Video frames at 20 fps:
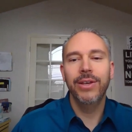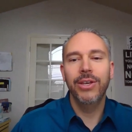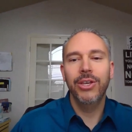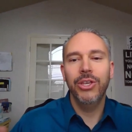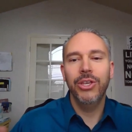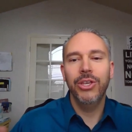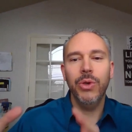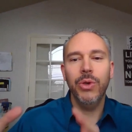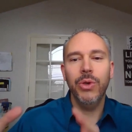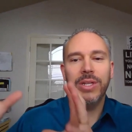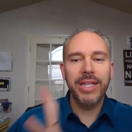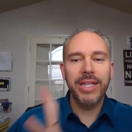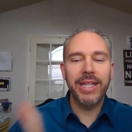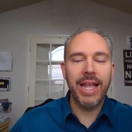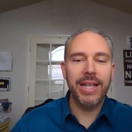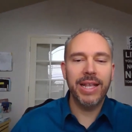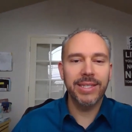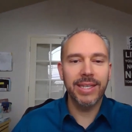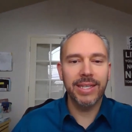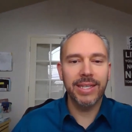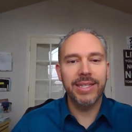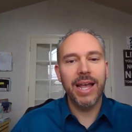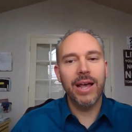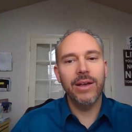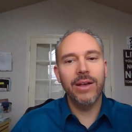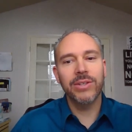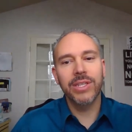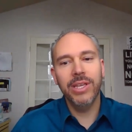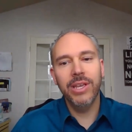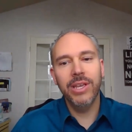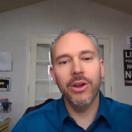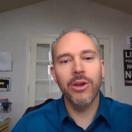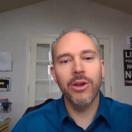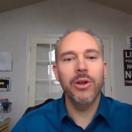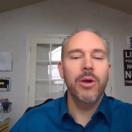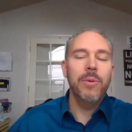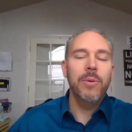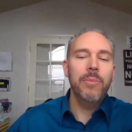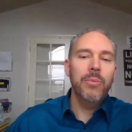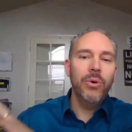you could take that six thousand a year,
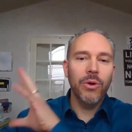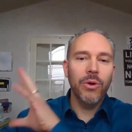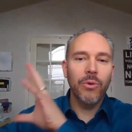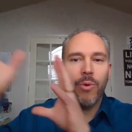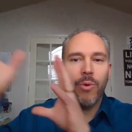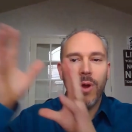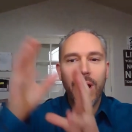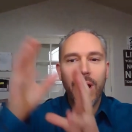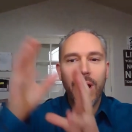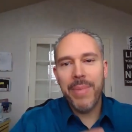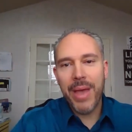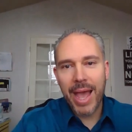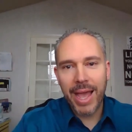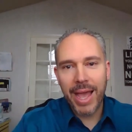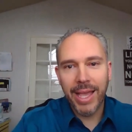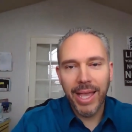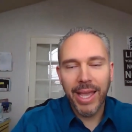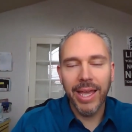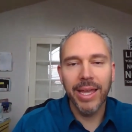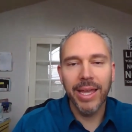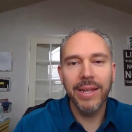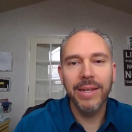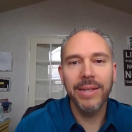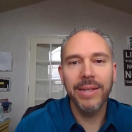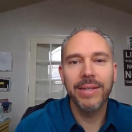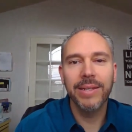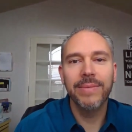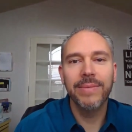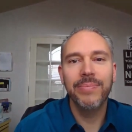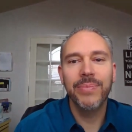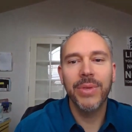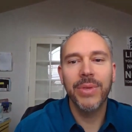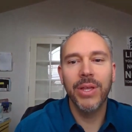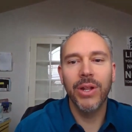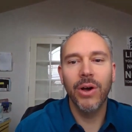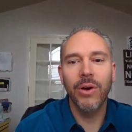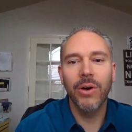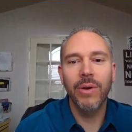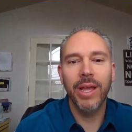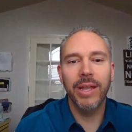put it right back in, you
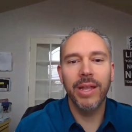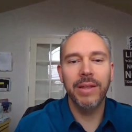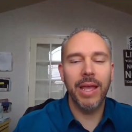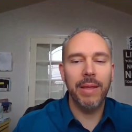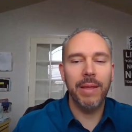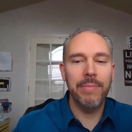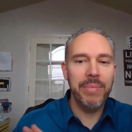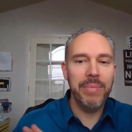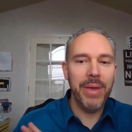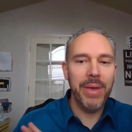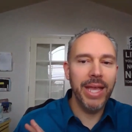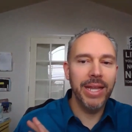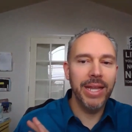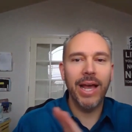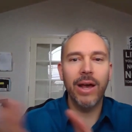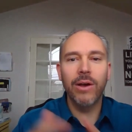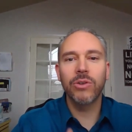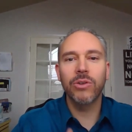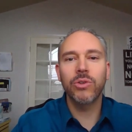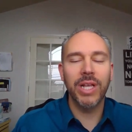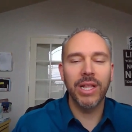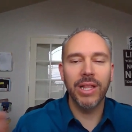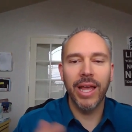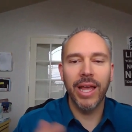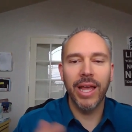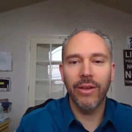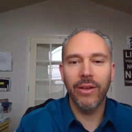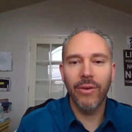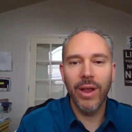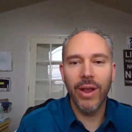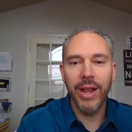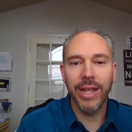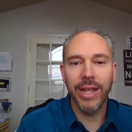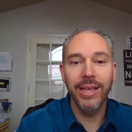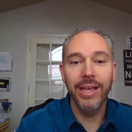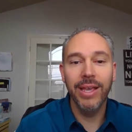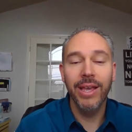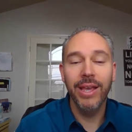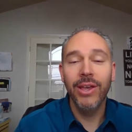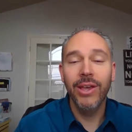know, and and pay down towards that line of credit.
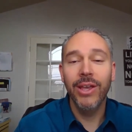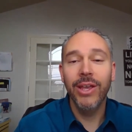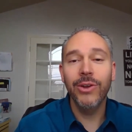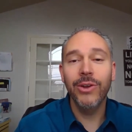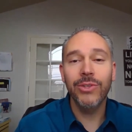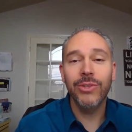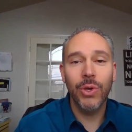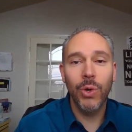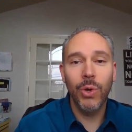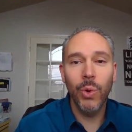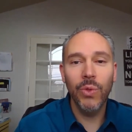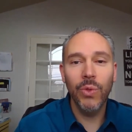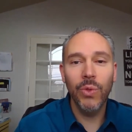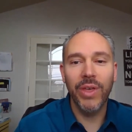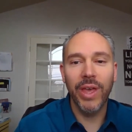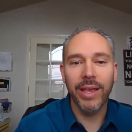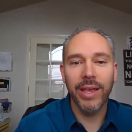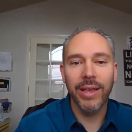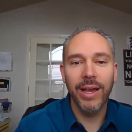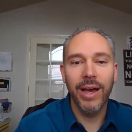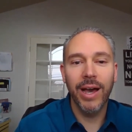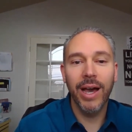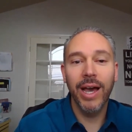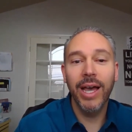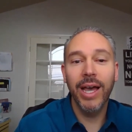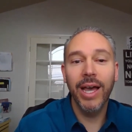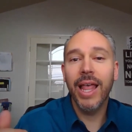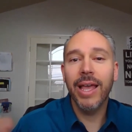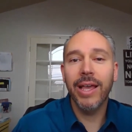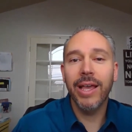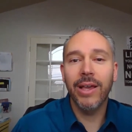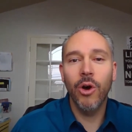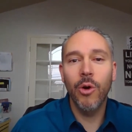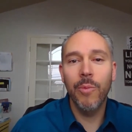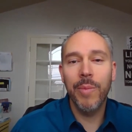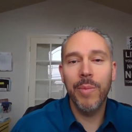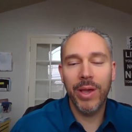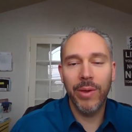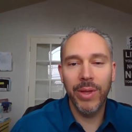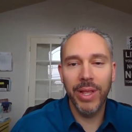Here's the cool thing: unlike a home
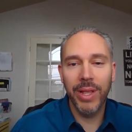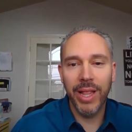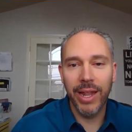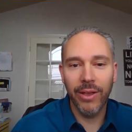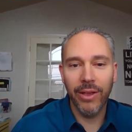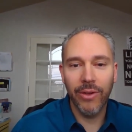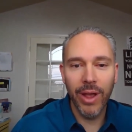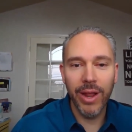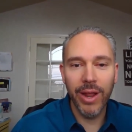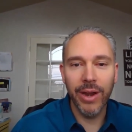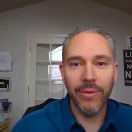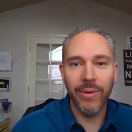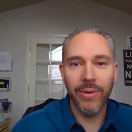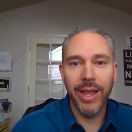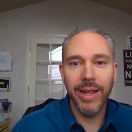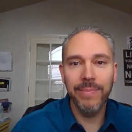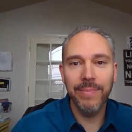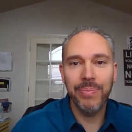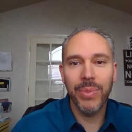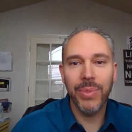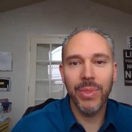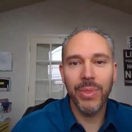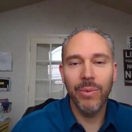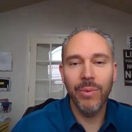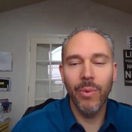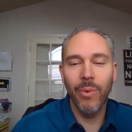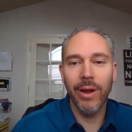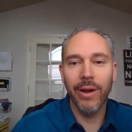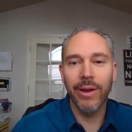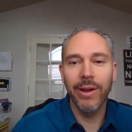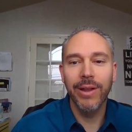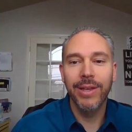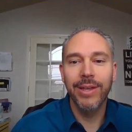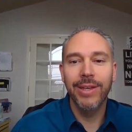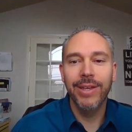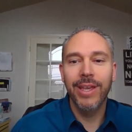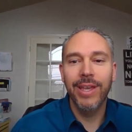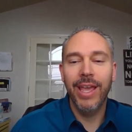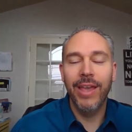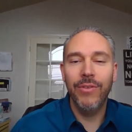equity line of credit, right, where
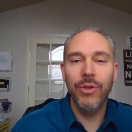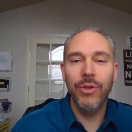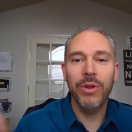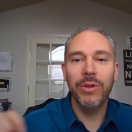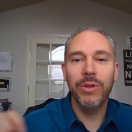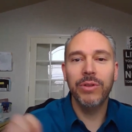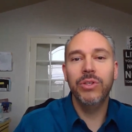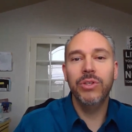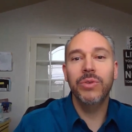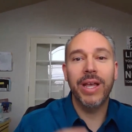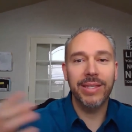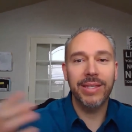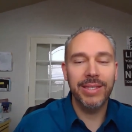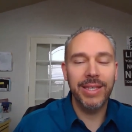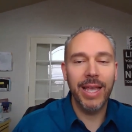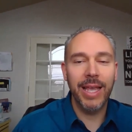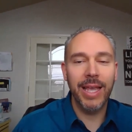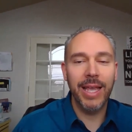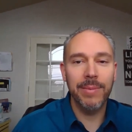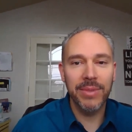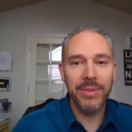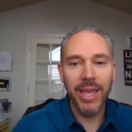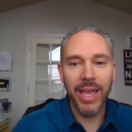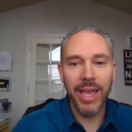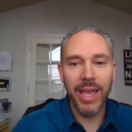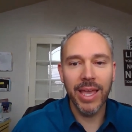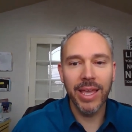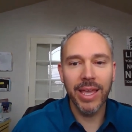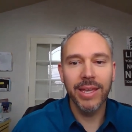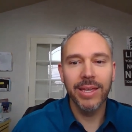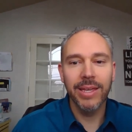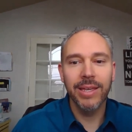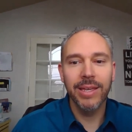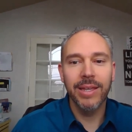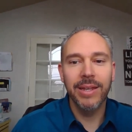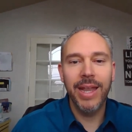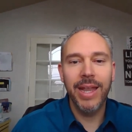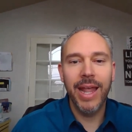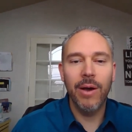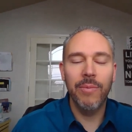if you were to do that same thing,
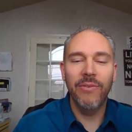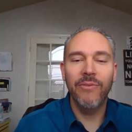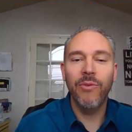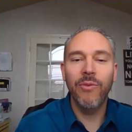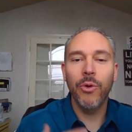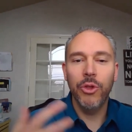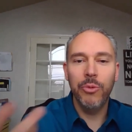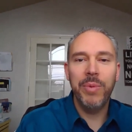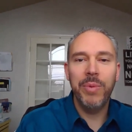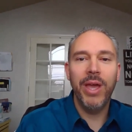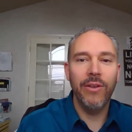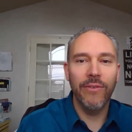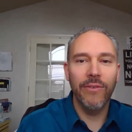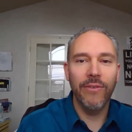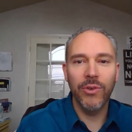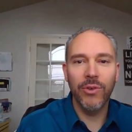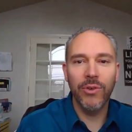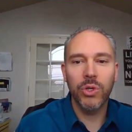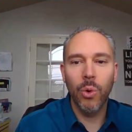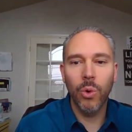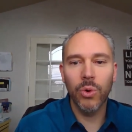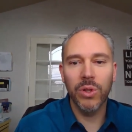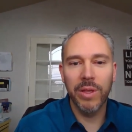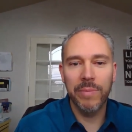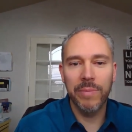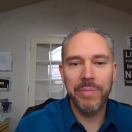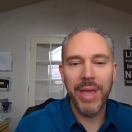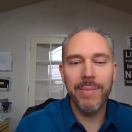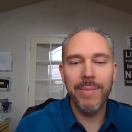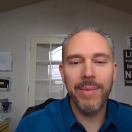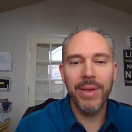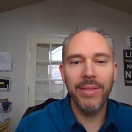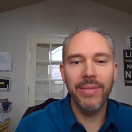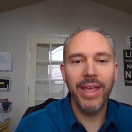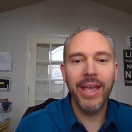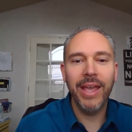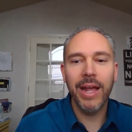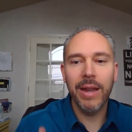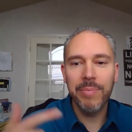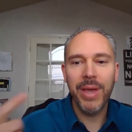now before you pay your first quarterly payment, they
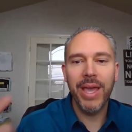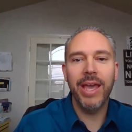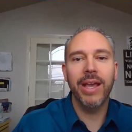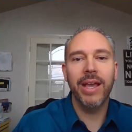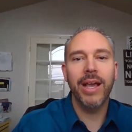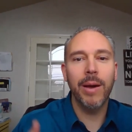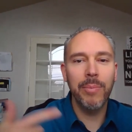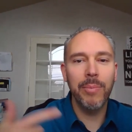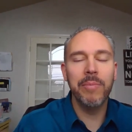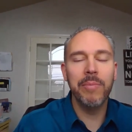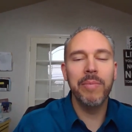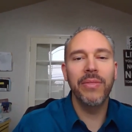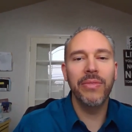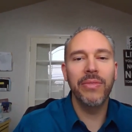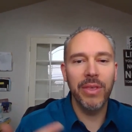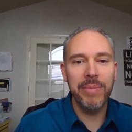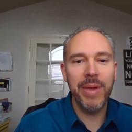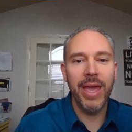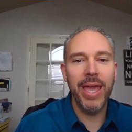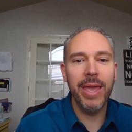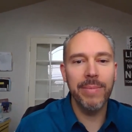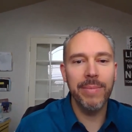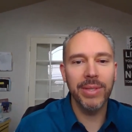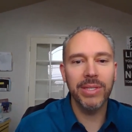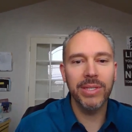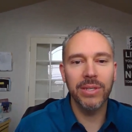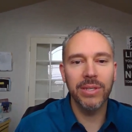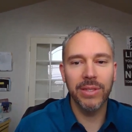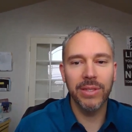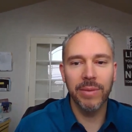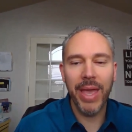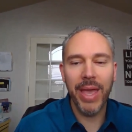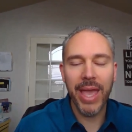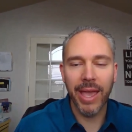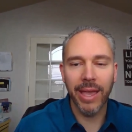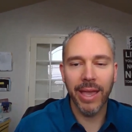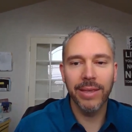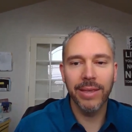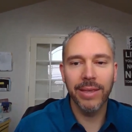got to pay a couple monthly payments to the bank.